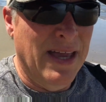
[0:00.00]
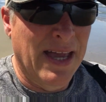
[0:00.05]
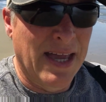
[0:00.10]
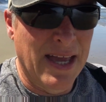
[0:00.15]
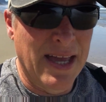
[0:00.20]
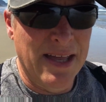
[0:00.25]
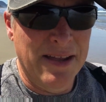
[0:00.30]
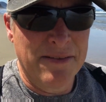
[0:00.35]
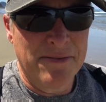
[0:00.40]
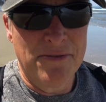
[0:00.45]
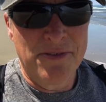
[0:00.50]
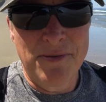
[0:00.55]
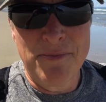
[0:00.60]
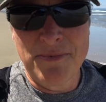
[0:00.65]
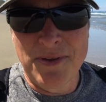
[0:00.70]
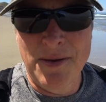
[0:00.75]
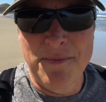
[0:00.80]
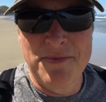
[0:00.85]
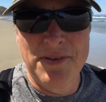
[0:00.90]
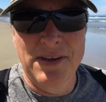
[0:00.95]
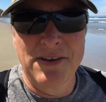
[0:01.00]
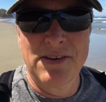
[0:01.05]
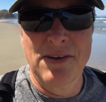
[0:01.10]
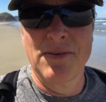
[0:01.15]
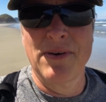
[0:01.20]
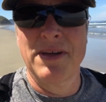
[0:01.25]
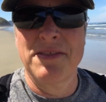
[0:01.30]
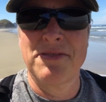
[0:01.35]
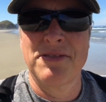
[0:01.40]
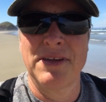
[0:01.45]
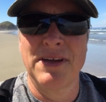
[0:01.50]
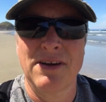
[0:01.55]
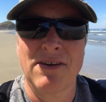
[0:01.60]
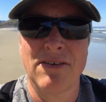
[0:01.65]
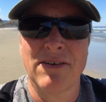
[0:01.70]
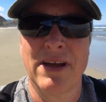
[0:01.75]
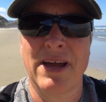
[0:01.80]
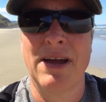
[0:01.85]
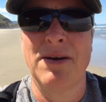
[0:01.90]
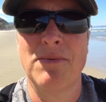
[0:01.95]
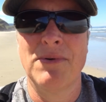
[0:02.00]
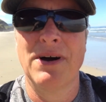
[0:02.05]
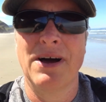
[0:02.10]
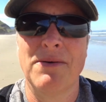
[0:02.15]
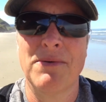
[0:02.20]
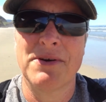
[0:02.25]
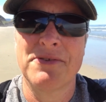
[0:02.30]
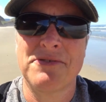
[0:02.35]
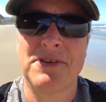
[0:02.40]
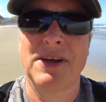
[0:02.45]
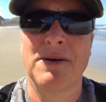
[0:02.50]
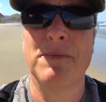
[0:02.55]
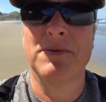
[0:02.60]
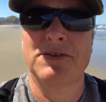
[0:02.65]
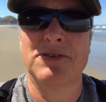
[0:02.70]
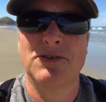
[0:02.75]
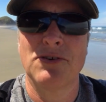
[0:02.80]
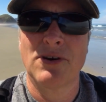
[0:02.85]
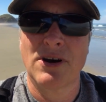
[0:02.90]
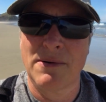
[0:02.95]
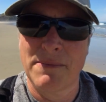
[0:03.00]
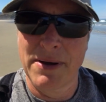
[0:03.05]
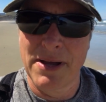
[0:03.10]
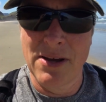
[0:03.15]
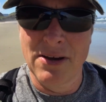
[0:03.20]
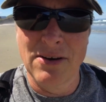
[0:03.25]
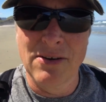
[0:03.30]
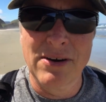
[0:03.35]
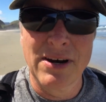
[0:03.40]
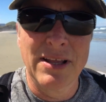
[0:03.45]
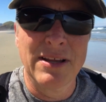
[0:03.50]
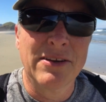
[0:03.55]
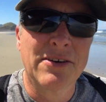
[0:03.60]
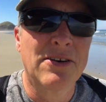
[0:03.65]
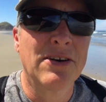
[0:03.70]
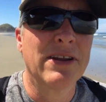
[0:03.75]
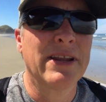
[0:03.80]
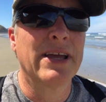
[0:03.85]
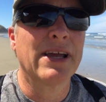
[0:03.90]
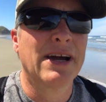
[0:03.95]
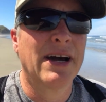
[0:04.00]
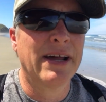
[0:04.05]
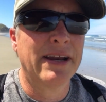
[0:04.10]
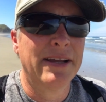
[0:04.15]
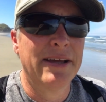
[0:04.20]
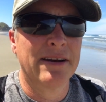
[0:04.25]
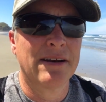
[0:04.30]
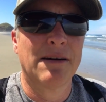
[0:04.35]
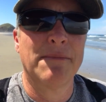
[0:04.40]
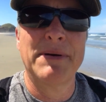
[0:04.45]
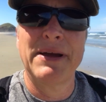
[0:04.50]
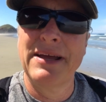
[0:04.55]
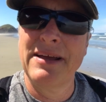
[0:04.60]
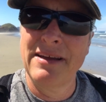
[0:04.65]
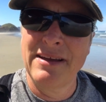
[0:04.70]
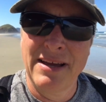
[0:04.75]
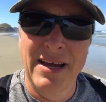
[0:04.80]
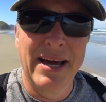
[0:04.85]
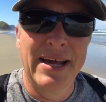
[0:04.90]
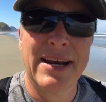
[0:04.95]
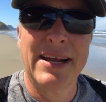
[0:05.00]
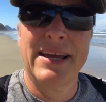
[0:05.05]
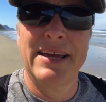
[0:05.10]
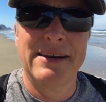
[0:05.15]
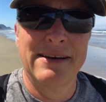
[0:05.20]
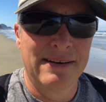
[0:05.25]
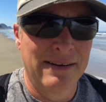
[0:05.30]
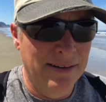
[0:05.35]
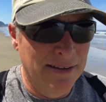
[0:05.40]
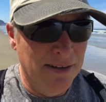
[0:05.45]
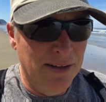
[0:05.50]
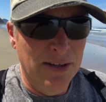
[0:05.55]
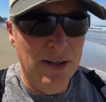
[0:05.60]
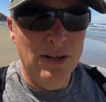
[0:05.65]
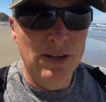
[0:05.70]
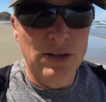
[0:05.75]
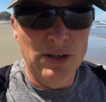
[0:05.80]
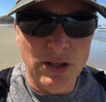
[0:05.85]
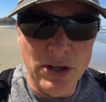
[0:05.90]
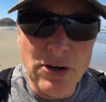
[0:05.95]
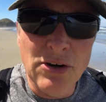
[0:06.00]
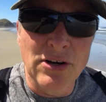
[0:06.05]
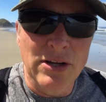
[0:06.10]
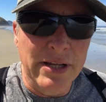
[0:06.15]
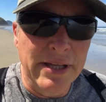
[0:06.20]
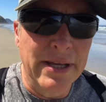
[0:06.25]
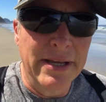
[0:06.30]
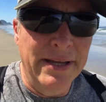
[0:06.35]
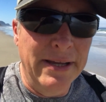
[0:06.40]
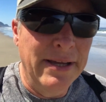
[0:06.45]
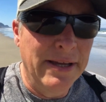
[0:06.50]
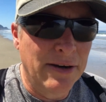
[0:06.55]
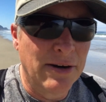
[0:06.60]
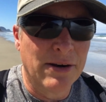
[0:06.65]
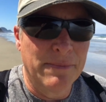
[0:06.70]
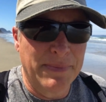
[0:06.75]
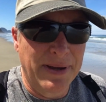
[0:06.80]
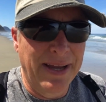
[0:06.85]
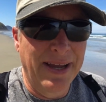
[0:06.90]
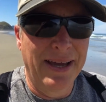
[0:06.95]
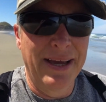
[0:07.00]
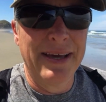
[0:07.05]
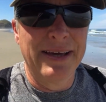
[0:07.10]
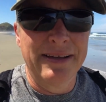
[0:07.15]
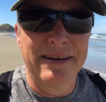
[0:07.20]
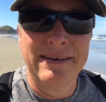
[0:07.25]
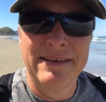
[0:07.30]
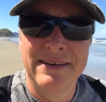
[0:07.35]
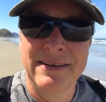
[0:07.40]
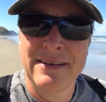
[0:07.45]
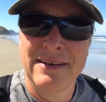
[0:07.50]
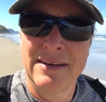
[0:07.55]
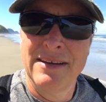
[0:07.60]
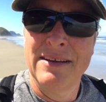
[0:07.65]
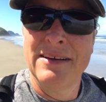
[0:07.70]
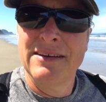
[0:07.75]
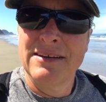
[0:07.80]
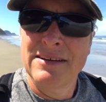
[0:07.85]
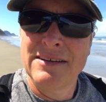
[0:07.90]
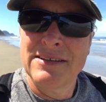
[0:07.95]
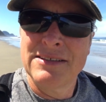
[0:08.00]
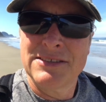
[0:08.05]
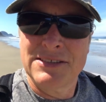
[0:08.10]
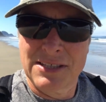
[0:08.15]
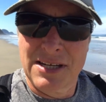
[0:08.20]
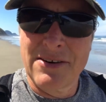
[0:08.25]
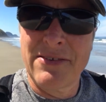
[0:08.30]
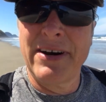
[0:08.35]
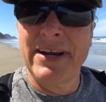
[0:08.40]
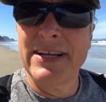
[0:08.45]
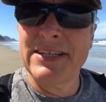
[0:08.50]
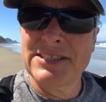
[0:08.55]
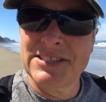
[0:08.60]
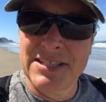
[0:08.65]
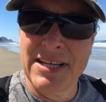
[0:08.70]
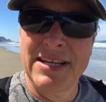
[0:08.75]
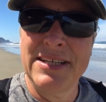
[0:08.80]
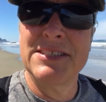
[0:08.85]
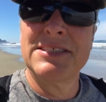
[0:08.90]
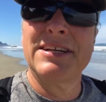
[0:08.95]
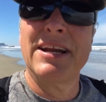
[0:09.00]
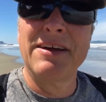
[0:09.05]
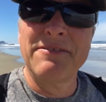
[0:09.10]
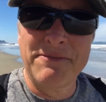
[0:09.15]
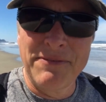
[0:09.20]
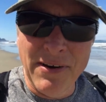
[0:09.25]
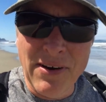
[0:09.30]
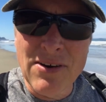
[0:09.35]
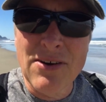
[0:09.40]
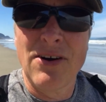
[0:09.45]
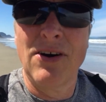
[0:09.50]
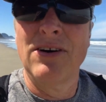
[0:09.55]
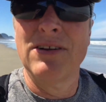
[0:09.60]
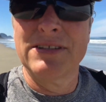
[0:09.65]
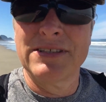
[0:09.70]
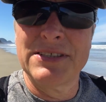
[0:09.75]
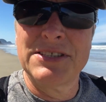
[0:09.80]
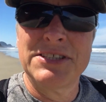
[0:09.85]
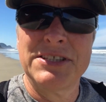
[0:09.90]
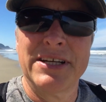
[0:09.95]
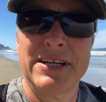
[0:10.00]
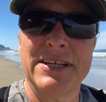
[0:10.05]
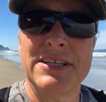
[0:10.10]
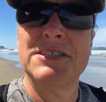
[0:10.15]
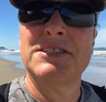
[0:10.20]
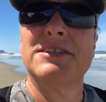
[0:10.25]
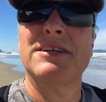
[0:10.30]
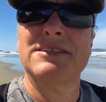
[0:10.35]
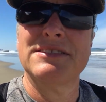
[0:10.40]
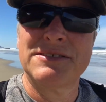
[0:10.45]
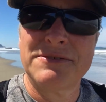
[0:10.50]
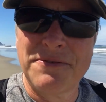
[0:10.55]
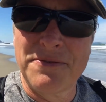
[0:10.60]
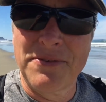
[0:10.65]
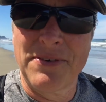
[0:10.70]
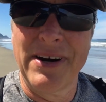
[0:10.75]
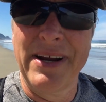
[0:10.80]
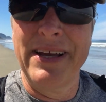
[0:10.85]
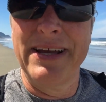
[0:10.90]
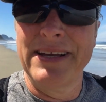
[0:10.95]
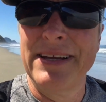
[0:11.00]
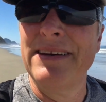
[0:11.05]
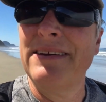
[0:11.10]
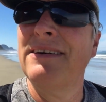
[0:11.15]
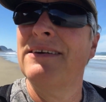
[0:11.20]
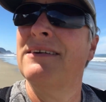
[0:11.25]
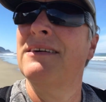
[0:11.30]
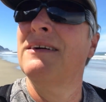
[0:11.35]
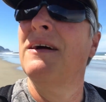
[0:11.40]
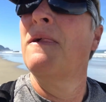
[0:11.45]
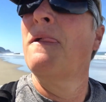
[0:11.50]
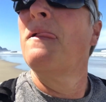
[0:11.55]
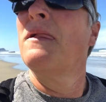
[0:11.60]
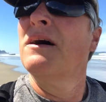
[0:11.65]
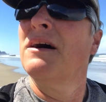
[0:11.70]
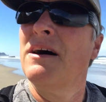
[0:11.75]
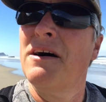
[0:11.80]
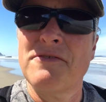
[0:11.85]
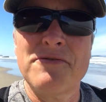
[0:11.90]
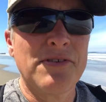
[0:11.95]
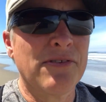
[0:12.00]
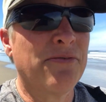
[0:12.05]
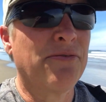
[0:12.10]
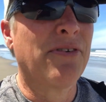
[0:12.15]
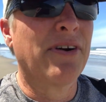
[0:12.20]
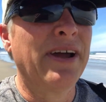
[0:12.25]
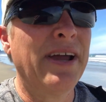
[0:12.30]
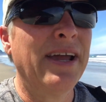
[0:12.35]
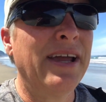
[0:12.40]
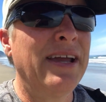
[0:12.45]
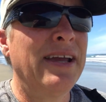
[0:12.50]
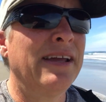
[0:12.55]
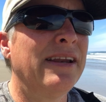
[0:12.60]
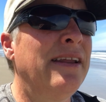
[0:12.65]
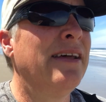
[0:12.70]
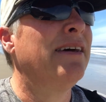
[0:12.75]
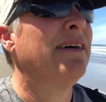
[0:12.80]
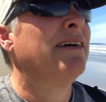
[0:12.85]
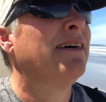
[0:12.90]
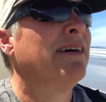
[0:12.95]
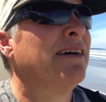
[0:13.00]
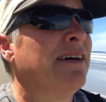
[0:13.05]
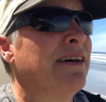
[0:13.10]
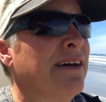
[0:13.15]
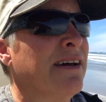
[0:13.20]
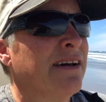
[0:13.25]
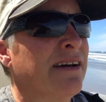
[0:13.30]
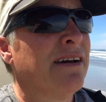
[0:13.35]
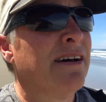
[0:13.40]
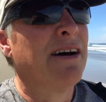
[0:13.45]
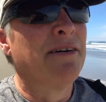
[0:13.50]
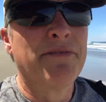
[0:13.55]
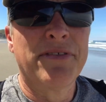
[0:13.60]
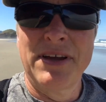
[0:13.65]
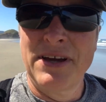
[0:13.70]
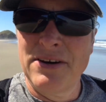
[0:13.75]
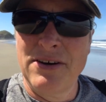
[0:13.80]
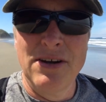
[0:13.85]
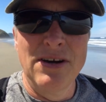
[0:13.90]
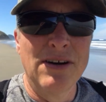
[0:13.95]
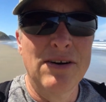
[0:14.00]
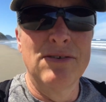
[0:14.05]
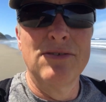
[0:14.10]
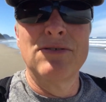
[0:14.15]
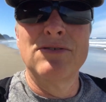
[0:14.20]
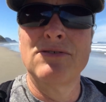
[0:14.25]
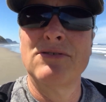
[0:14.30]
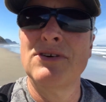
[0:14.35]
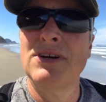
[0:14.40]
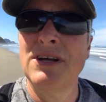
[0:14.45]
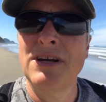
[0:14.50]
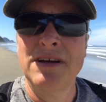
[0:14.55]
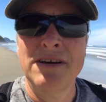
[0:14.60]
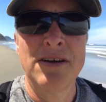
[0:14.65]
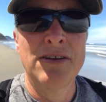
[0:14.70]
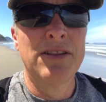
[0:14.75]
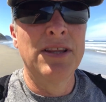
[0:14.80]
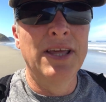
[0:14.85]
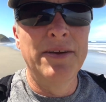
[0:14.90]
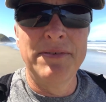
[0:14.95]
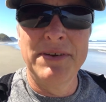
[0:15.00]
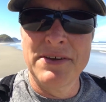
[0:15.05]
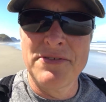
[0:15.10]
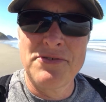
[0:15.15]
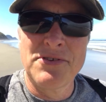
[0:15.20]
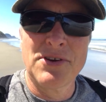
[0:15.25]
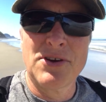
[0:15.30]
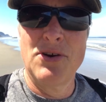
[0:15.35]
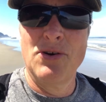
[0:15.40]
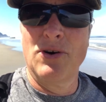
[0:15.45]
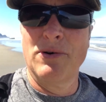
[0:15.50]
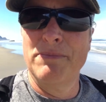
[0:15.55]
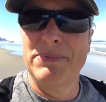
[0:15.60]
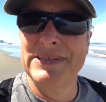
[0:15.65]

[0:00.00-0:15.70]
And sometimes I do, I think, okay, well, I wasn't able to do it on my own. I literally got hit on my, I had to get literally hit on my head to create change and I felt called to change and I was afraid. I was afraid of the unknown, leaving a secure